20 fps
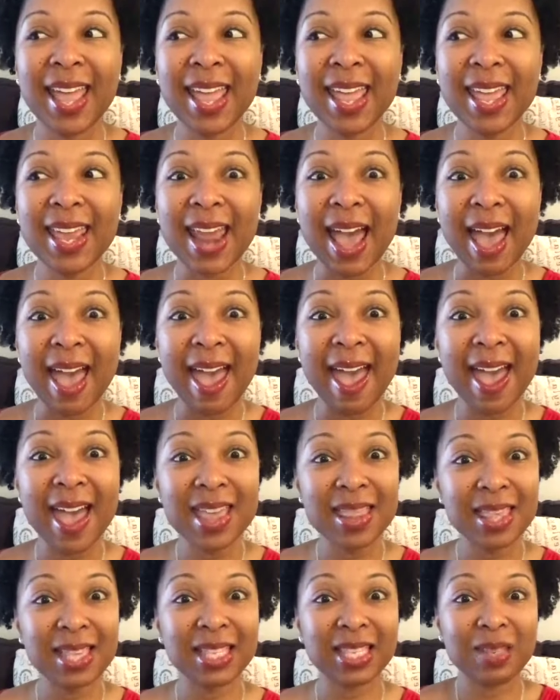And I
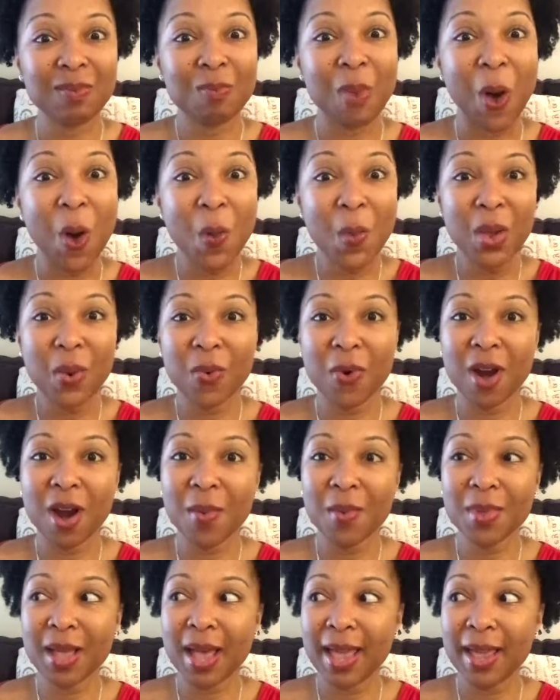had this moment where
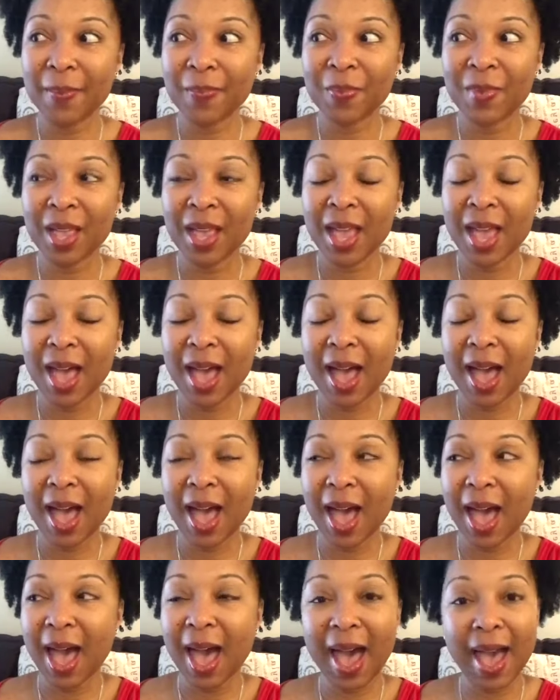I'm like,
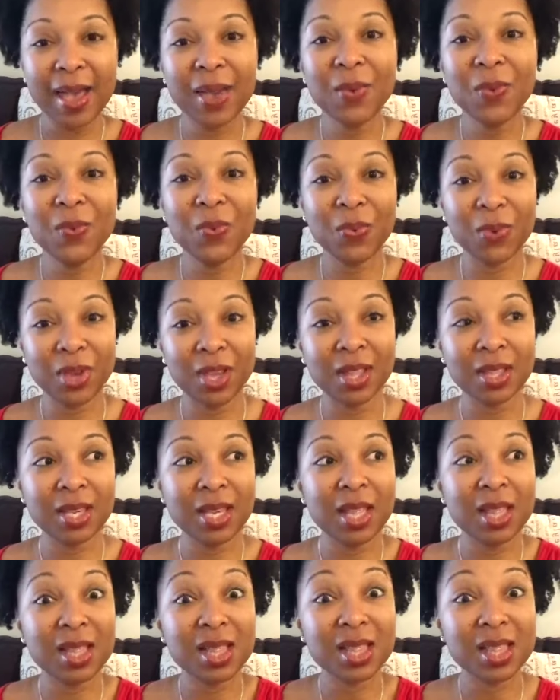I
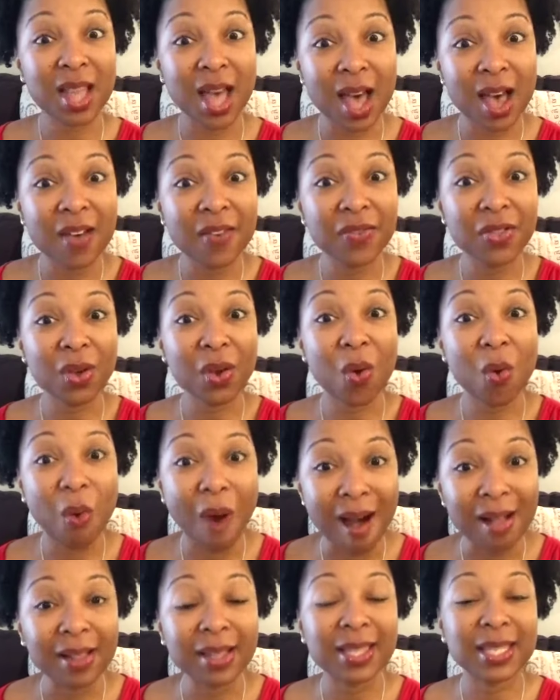really love the
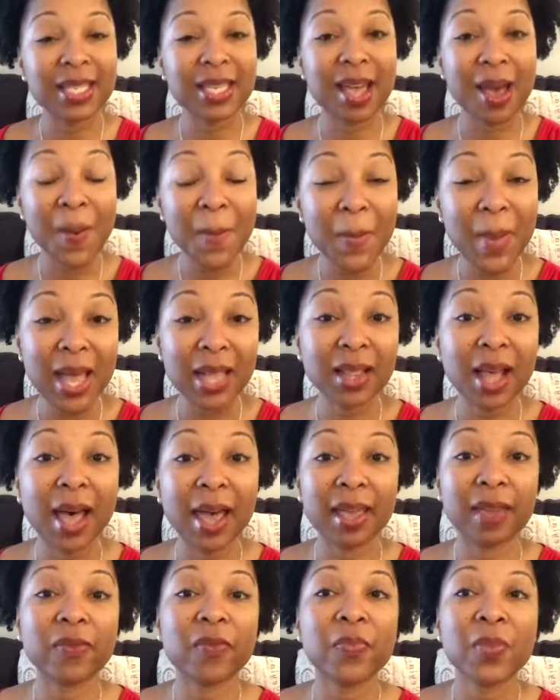quality of my
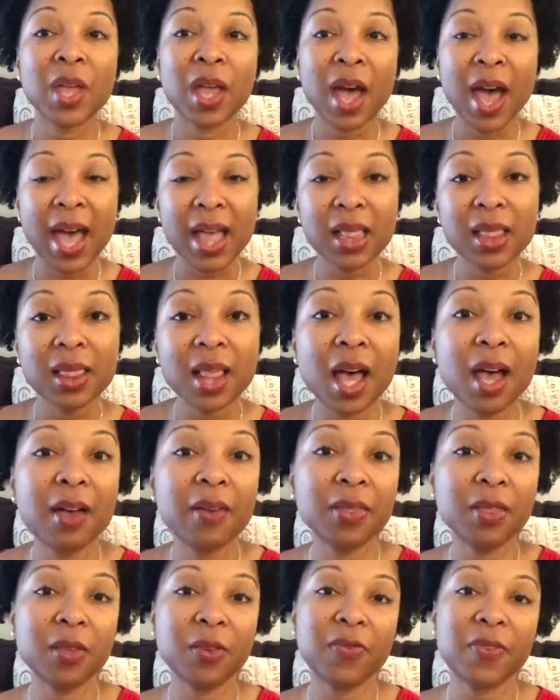life. I
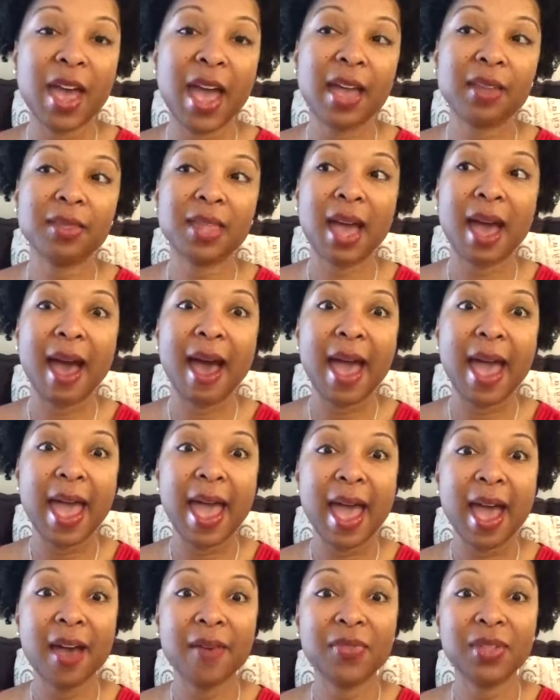love the fact that I
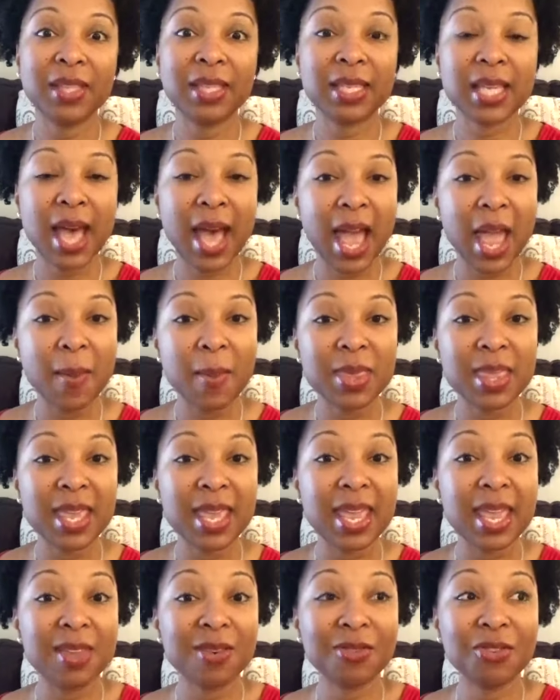have the time and
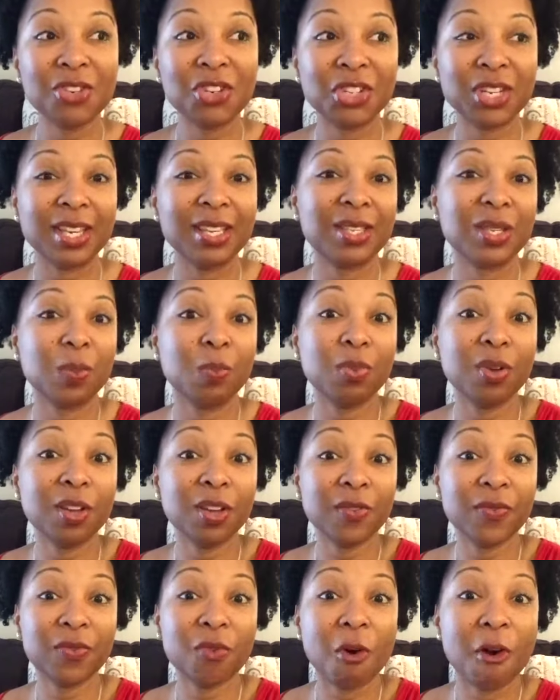the energy to
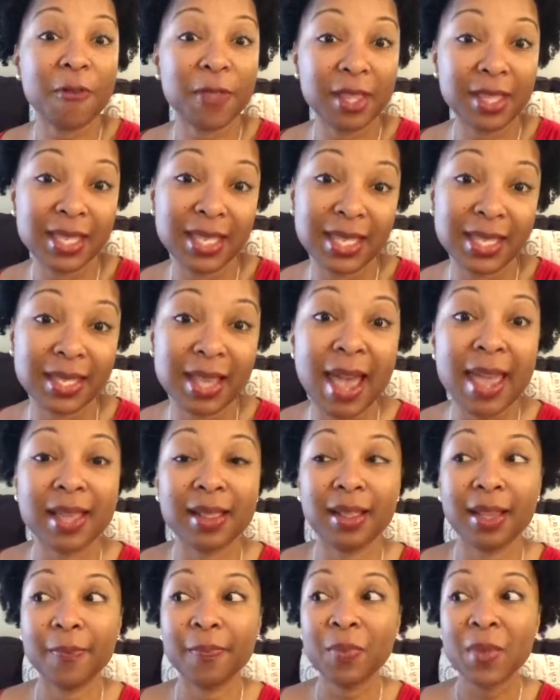put forth into
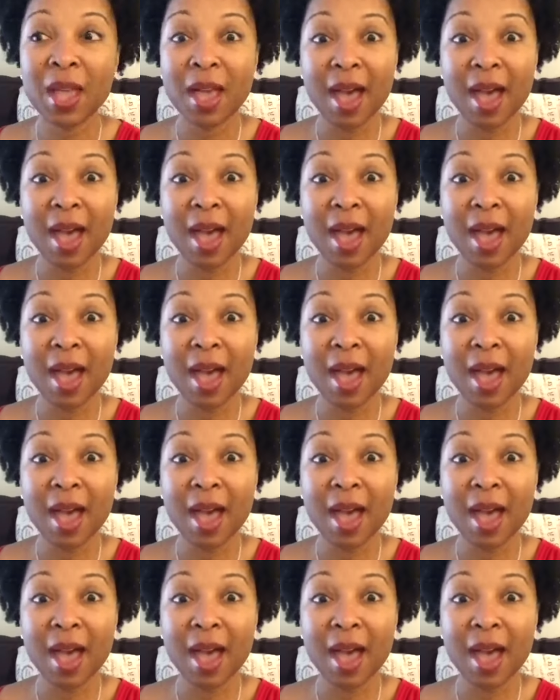cycling.